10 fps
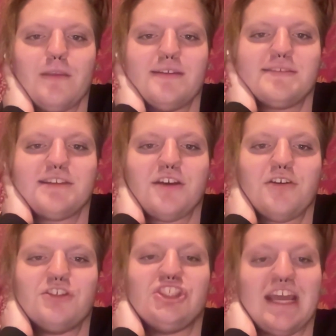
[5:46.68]

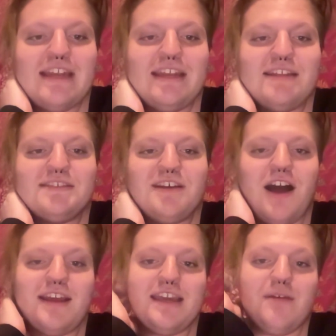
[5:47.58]
So Janet is
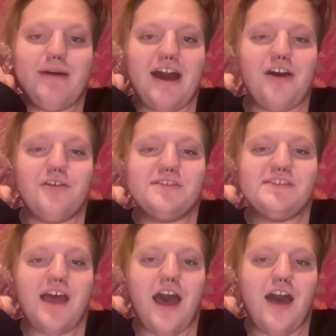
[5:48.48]
talking about
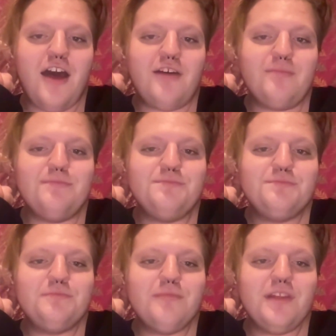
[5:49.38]

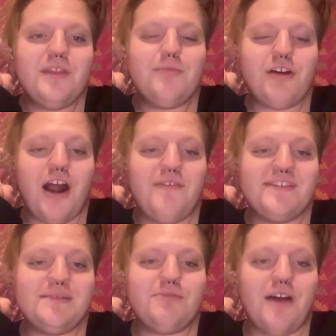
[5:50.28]
the prophets
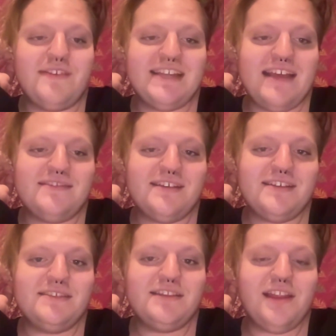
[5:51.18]
and
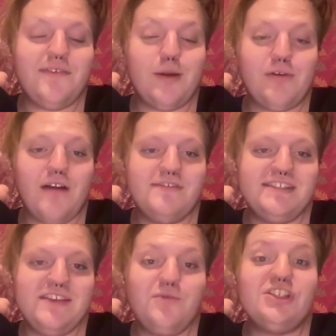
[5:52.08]
prophetesses delivering
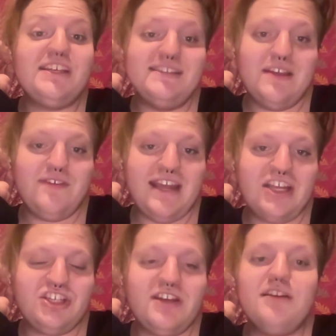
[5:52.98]
prophecies, which is
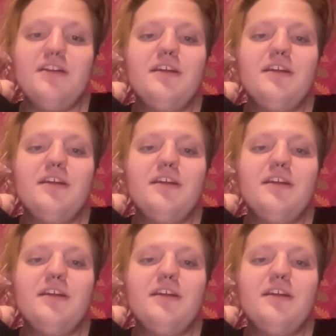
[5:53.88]
divination.